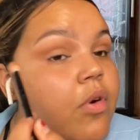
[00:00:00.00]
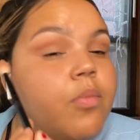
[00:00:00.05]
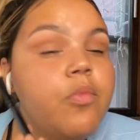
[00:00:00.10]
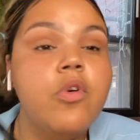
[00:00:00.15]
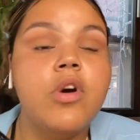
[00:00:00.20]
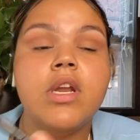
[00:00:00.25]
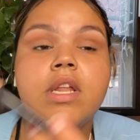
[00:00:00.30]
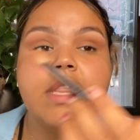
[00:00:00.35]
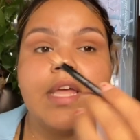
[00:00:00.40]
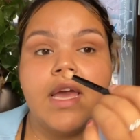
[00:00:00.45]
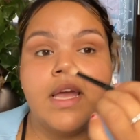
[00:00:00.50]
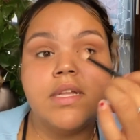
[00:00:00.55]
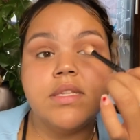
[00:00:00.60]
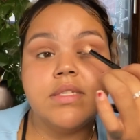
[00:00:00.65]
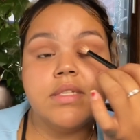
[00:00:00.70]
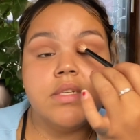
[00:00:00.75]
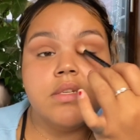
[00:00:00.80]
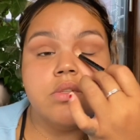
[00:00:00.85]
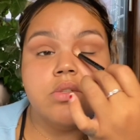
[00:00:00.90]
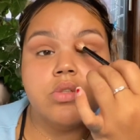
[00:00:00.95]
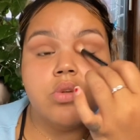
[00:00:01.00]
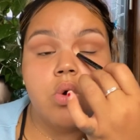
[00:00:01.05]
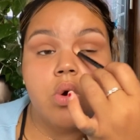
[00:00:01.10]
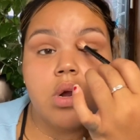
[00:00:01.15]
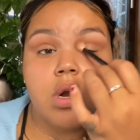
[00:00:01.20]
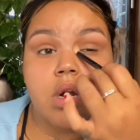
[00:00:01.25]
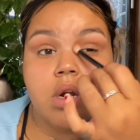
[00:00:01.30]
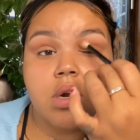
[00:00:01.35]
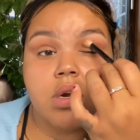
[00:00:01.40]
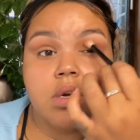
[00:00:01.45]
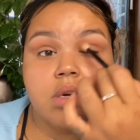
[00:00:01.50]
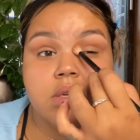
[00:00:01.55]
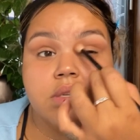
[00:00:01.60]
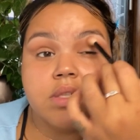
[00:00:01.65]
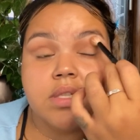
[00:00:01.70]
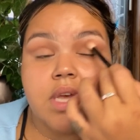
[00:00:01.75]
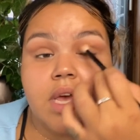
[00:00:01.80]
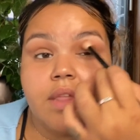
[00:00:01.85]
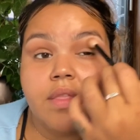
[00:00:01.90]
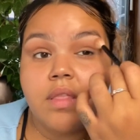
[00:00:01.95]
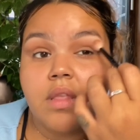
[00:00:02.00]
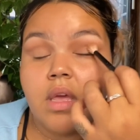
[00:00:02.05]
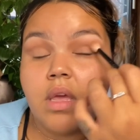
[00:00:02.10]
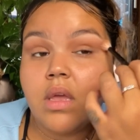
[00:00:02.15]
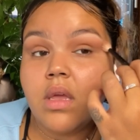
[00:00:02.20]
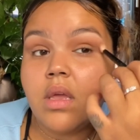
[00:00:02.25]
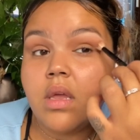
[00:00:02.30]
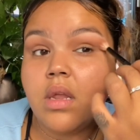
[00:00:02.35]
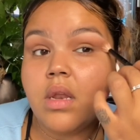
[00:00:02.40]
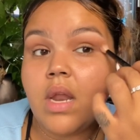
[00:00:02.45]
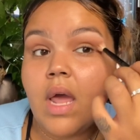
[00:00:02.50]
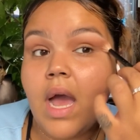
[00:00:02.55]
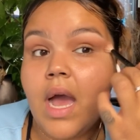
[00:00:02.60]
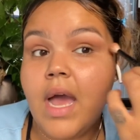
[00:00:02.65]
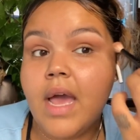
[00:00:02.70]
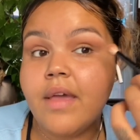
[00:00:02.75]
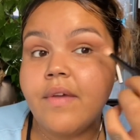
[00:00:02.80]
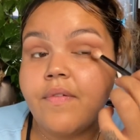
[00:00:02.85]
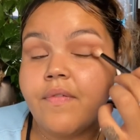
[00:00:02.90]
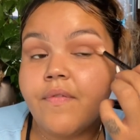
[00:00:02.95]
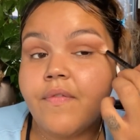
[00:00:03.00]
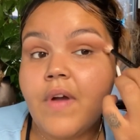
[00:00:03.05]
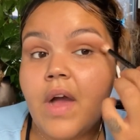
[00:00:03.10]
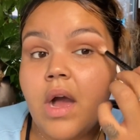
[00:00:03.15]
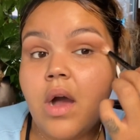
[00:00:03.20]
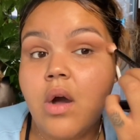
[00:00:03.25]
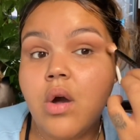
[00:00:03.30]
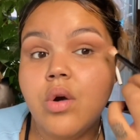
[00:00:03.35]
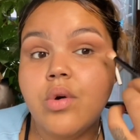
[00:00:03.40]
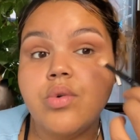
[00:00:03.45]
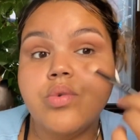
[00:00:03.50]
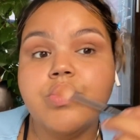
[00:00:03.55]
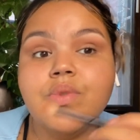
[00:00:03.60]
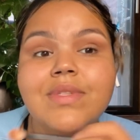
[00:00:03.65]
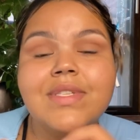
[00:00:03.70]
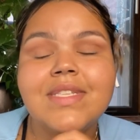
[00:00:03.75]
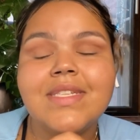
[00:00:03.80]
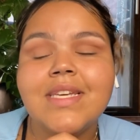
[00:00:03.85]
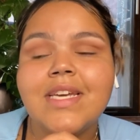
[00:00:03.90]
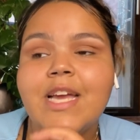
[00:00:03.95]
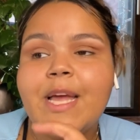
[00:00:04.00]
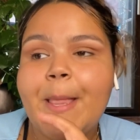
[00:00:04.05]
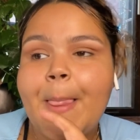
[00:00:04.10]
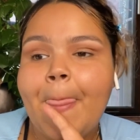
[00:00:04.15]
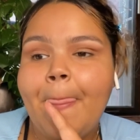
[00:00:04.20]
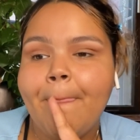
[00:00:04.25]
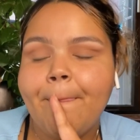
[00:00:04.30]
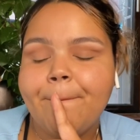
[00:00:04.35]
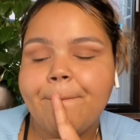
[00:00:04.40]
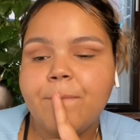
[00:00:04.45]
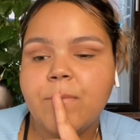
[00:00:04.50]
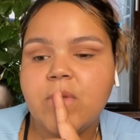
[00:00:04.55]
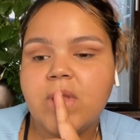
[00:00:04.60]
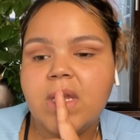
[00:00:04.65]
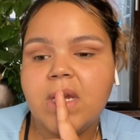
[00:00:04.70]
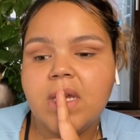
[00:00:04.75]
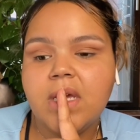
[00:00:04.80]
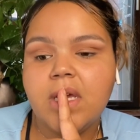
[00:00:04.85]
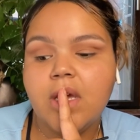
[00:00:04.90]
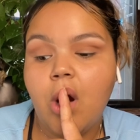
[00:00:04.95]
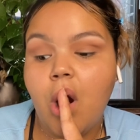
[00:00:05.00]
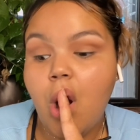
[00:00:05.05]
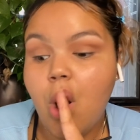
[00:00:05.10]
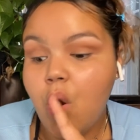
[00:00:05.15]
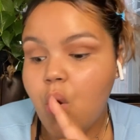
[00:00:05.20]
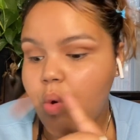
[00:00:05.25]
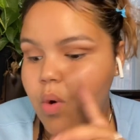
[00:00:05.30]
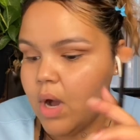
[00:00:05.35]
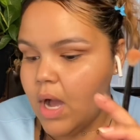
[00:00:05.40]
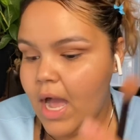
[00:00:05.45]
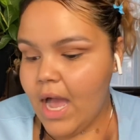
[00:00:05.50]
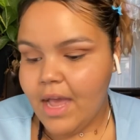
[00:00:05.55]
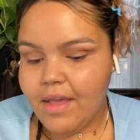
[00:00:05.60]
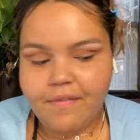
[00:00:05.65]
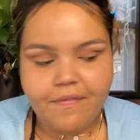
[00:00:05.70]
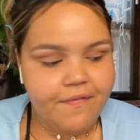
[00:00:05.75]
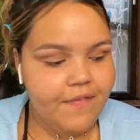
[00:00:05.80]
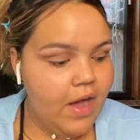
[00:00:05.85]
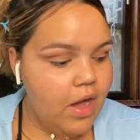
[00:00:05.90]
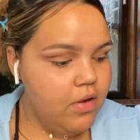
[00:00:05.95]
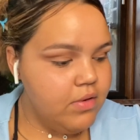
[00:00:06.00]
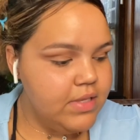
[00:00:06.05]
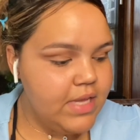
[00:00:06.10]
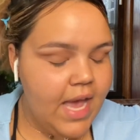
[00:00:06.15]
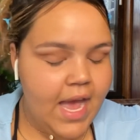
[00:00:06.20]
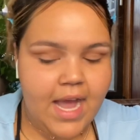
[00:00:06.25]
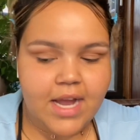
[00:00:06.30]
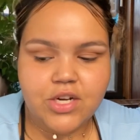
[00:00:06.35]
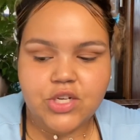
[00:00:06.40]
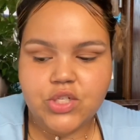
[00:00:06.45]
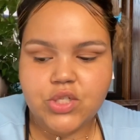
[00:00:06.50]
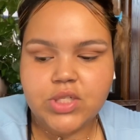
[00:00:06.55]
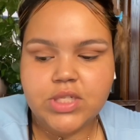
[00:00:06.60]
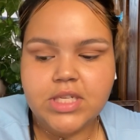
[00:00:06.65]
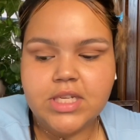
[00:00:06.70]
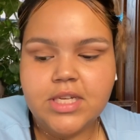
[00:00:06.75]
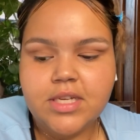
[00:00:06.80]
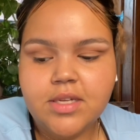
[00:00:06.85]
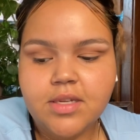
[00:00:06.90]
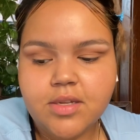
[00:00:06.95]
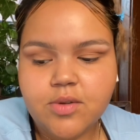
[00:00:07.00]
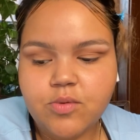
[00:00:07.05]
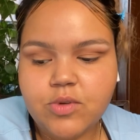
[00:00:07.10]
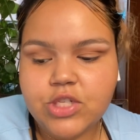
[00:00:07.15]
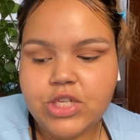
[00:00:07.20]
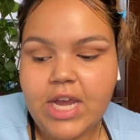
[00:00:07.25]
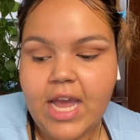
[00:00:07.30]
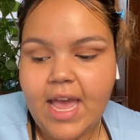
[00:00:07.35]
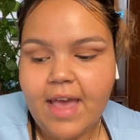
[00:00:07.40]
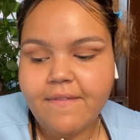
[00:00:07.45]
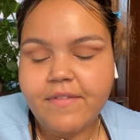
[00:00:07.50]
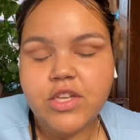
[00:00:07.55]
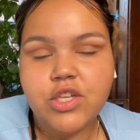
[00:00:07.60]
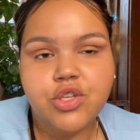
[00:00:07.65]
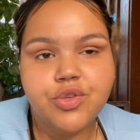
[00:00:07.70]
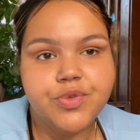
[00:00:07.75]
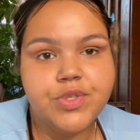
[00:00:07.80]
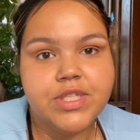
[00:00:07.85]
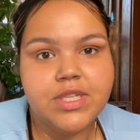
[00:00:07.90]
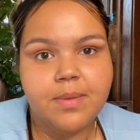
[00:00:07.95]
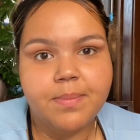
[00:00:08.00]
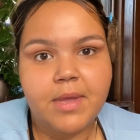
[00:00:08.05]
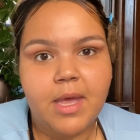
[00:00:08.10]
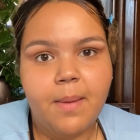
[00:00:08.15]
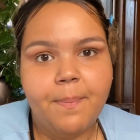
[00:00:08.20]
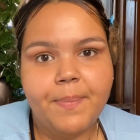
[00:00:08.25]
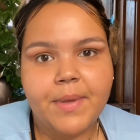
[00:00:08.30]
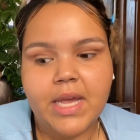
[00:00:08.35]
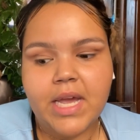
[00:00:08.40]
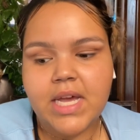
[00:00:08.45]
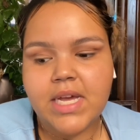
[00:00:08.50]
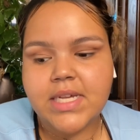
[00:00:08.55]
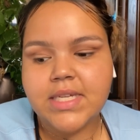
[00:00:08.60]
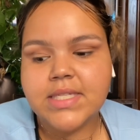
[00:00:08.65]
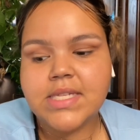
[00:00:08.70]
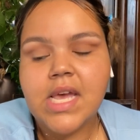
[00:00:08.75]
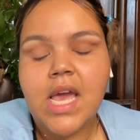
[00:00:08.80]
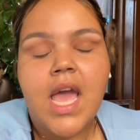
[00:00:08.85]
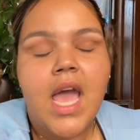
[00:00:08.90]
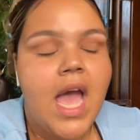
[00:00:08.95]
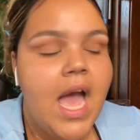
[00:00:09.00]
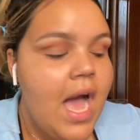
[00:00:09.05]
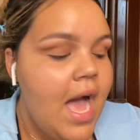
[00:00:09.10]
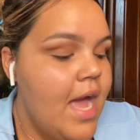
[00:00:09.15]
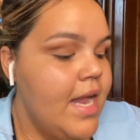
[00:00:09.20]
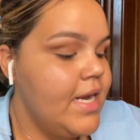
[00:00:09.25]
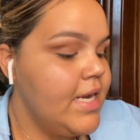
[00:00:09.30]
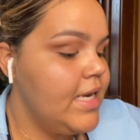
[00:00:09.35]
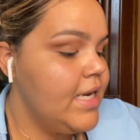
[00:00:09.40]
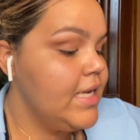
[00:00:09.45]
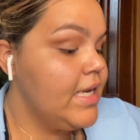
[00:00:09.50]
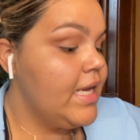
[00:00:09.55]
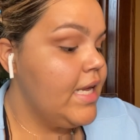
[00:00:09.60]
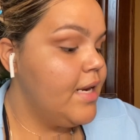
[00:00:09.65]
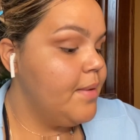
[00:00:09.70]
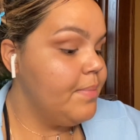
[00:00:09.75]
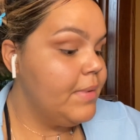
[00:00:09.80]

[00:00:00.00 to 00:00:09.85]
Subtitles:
one of the antique stores. And then I found did I get? Oh, I found actually, which I haven't used them yet because I need to get them